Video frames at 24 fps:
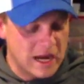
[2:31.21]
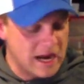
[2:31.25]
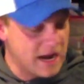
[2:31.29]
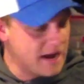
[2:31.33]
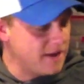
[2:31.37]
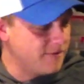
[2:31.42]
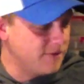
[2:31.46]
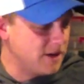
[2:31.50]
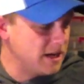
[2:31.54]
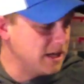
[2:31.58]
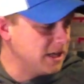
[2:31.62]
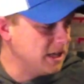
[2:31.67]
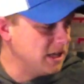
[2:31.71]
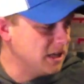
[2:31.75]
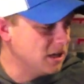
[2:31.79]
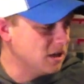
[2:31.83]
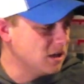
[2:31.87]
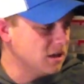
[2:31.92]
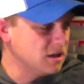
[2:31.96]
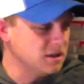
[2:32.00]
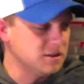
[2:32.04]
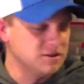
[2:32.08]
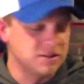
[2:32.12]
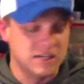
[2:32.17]
have on
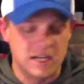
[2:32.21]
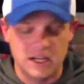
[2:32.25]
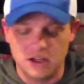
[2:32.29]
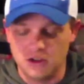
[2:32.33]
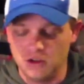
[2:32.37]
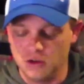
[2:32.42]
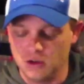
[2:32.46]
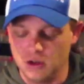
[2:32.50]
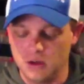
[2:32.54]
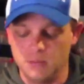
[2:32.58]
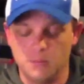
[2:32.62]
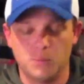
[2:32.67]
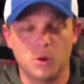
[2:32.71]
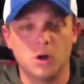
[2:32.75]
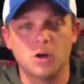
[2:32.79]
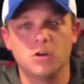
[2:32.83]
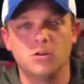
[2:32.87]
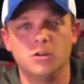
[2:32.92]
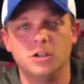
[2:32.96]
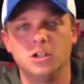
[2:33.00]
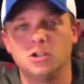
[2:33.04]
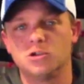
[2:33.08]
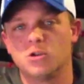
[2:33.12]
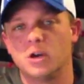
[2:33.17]
here is actually
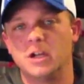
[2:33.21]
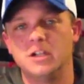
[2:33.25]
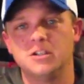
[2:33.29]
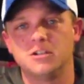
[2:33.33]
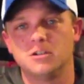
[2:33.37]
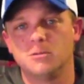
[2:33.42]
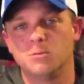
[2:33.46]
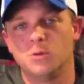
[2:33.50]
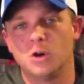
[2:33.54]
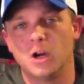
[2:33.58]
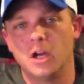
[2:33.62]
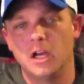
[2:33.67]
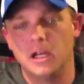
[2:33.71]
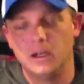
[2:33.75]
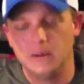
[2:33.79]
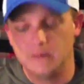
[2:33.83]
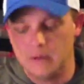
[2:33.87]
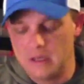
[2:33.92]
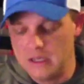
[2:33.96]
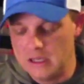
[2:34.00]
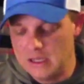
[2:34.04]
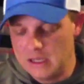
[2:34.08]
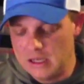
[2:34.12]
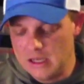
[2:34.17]
Berkeley Tracer Braid.
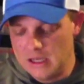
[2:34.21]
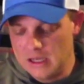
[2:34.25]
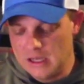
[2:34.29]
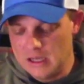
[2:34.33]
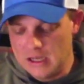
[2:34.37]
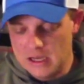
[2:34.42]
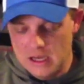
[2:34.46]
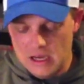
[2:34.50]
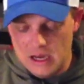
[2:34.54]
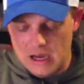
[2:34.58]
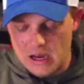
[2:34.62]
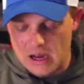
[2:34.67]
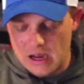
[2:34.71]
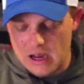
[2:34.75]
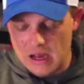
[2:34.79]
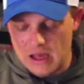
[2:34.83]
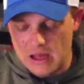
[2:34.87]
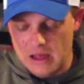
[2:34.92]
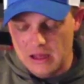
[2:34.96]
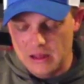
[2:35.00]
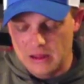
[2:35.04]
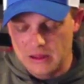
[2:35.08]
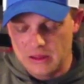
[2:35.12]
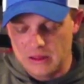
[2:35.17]

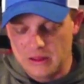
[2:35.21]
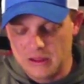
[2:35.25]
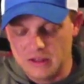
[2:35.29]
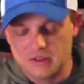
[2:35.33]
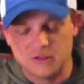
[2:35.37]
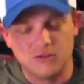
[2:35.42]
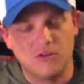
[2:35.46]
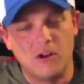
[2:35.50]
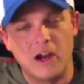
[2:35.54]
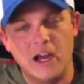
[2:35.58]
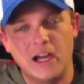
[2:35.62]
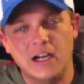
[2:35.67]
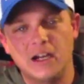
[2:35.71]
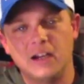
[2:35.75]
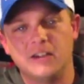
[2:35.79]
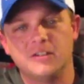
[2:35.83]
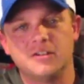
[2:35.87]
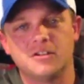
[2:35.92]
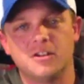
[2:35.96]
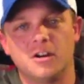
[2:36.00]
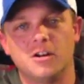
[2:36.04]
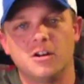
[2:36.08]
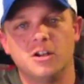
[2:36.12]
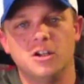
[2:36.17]
This line I
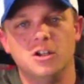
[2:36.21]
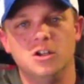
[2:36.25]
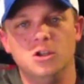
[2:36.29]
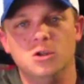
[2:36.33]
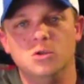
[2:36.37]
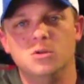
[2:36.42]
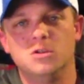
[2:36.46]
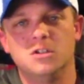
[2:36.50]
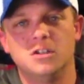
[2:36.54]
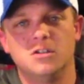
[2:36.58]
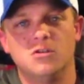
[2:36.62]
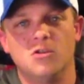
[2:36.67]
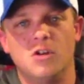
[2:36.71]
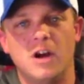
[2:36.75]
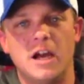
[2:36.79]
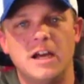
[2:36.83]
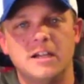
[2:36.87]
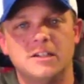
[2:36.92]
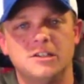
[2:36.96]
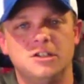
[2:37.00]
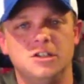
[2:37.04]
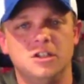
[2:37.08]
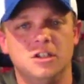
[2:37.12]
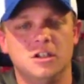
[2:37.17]
started using
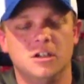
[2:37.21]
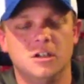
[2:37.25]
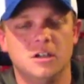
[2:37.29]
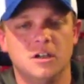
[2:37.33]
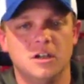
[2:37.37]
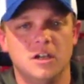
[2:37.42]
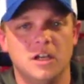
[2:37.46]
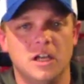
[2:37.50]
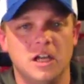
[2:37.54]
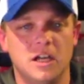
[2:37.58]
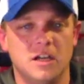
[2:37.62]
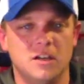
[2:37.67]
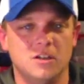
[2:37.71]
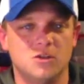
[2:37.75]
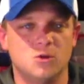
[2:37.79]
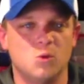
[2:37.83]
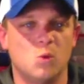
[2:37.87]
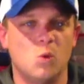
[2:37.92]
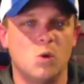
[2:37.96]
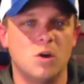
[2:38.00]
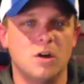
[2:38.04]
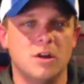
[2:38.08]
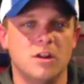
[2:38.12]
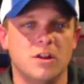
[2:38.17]
last year. It is
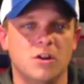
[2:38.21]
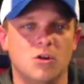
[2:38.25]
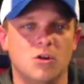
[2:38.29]
one of the